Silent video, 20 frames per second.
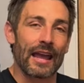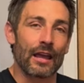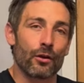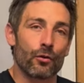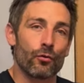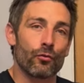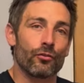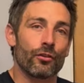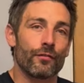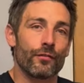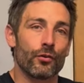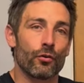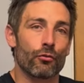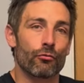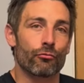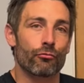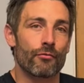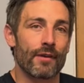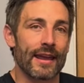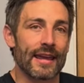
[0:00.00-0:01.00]
angles of
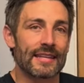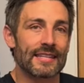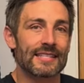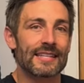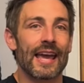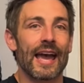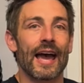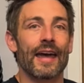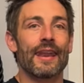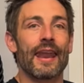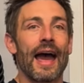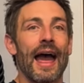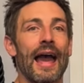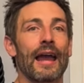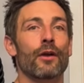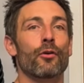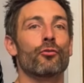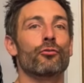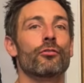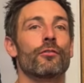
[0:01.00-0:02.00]
your wrist and
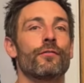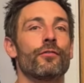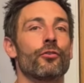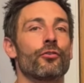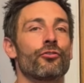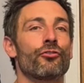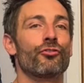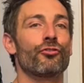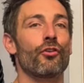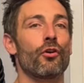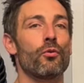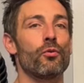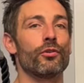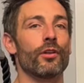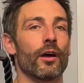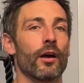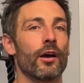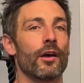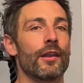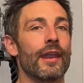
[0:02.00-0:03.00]
angles of your
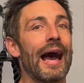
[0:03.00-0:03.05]
shoulder,